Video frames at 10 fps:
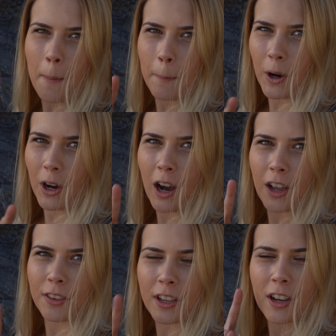but I
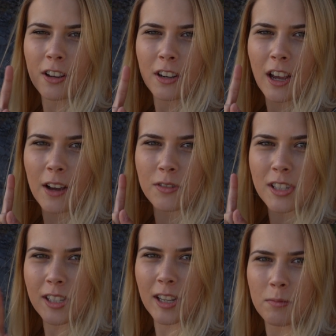think I'm gonna have to
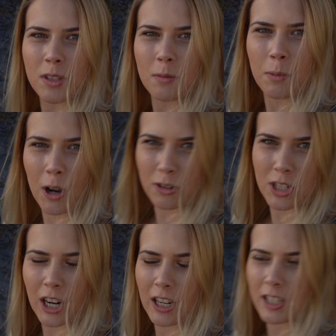skip to post
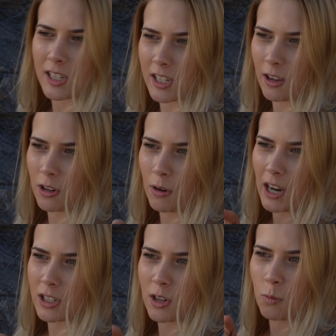Jenny to tell you
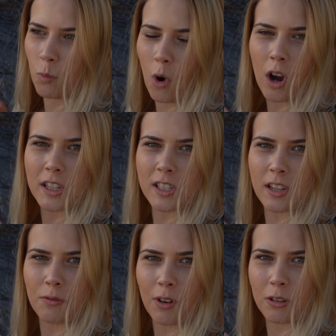actually what is
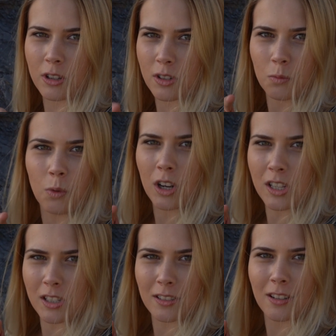in focus and what
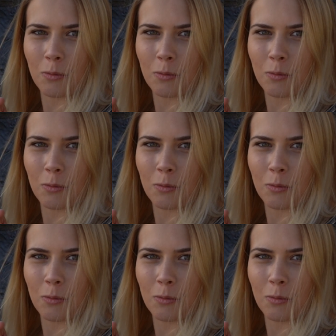isn't,